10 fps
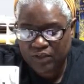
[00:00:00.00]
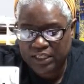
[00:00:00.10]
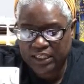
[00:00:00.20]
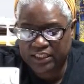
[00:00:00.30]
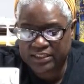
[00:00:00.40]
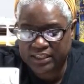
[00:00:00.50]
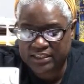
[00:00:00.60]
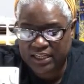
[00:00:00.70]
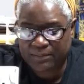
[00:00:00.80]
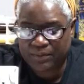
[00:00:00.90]
Ellie says,
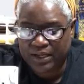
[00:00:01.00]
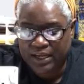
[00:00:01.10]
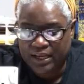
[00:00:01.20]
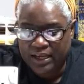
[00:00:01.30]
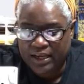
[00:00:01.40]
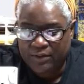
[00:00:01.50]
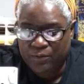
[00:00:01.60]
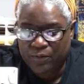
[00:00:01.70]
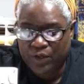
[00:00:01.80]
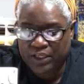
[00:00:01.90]
I'm
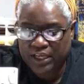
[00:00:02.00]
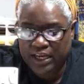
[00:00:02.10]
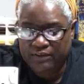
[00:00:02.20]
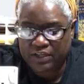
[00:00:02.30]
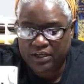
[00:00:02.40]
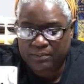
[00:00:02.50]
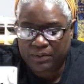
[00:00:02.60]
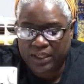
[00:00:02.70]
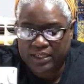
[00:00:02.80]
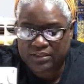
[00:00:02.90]
really having a
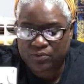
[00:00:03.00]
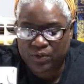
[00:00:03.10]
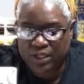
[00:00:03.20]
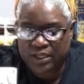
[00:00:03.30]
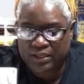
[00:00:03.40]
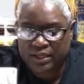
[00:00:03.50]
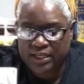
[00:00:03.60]
blessed one.